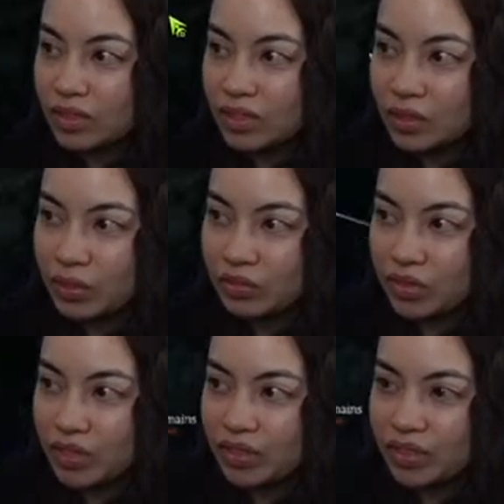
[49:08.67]
It does play
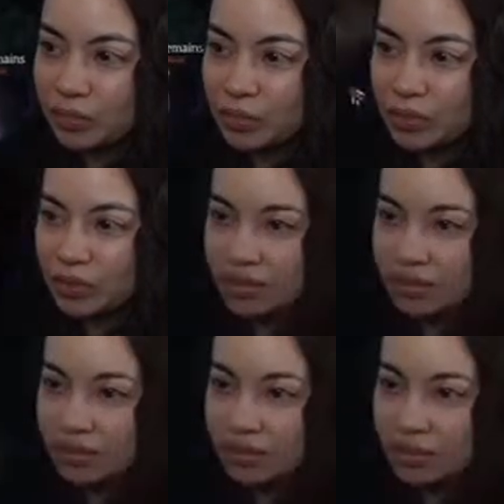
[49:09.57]
very similar
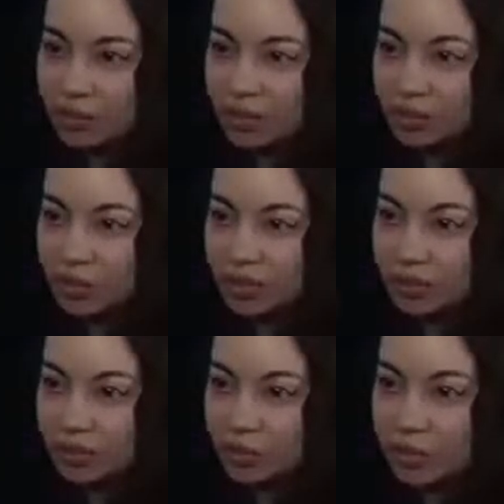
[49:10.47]
to the Spiritborn
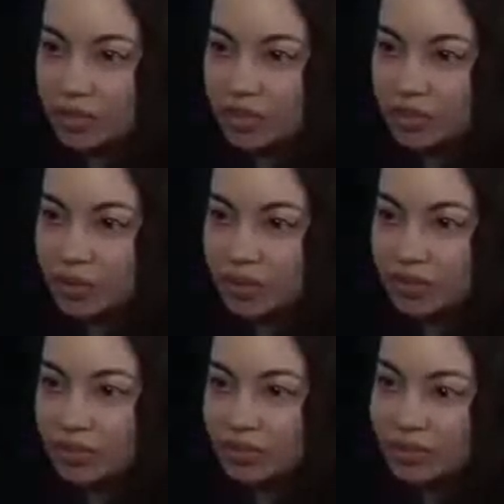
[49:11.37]
I wanted to play
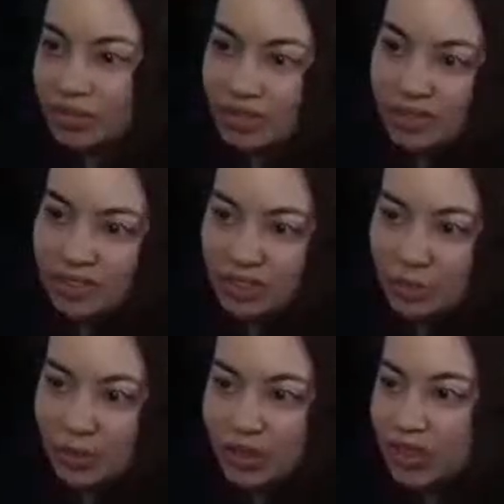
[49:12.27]
anyway. It
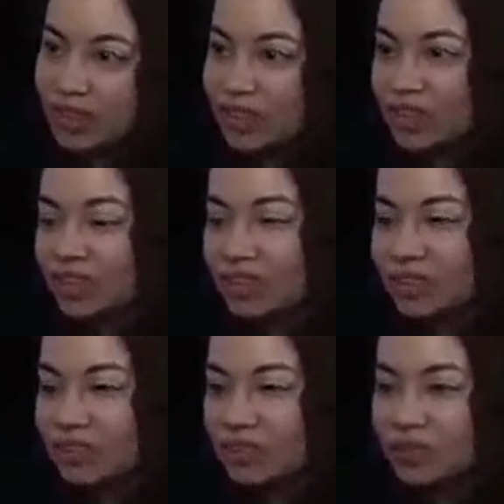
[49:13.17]
is what it is.
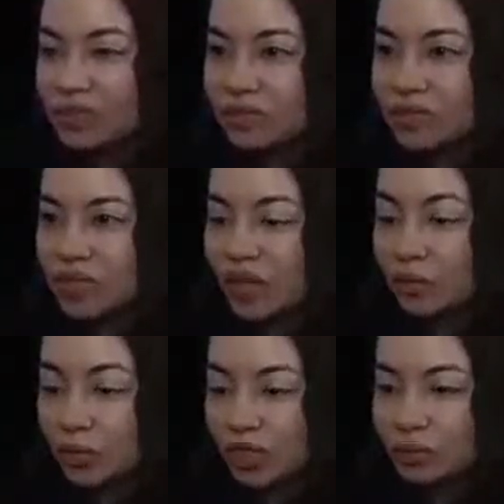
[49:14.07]

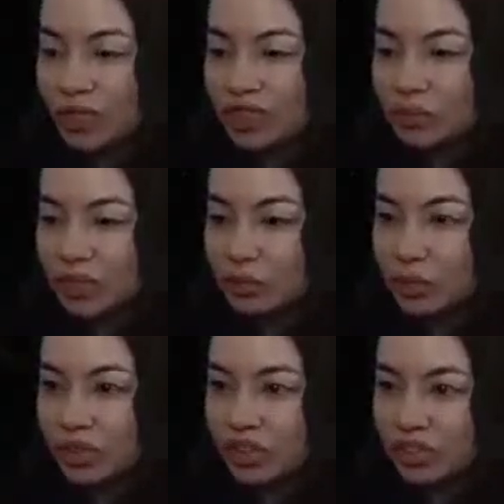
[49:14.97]
I would have been
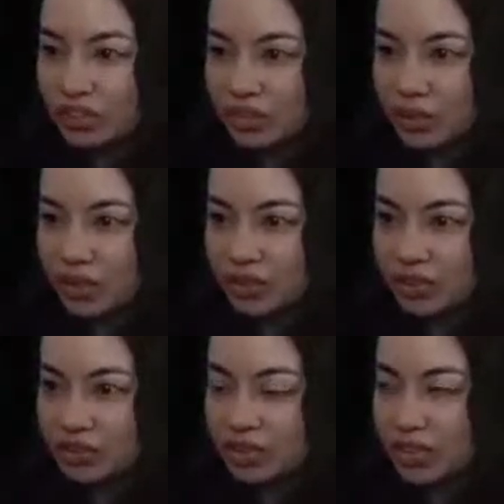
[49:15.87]
Spiritborn until the
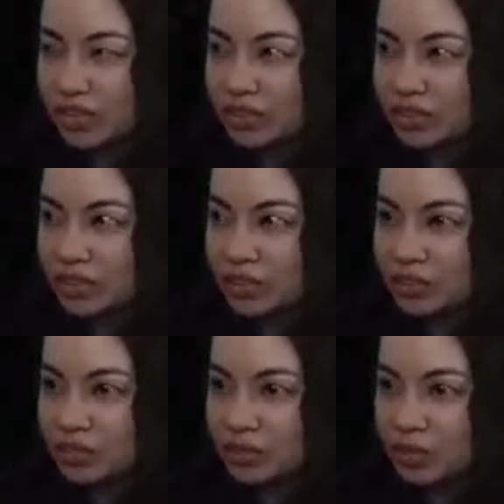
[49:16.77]
300 was done
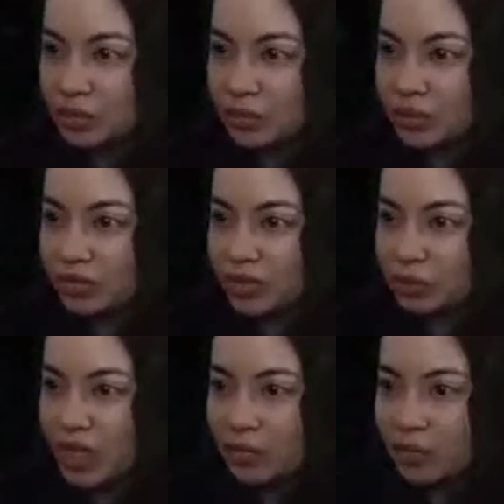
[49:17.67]
if Spiritborn
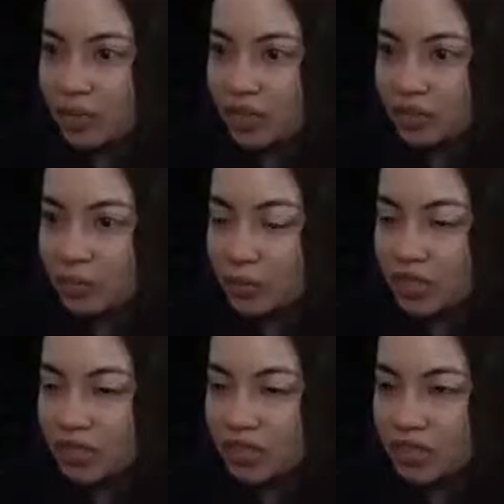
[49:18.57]
was popping off,
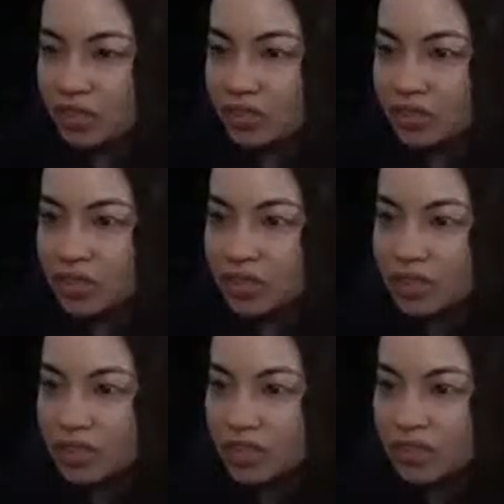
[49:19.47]
but it's not.
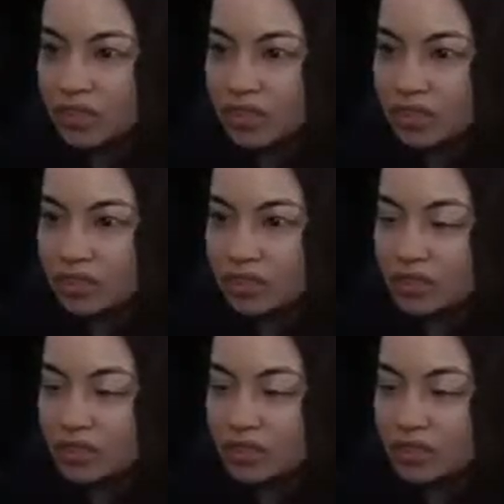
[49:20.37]
It's not.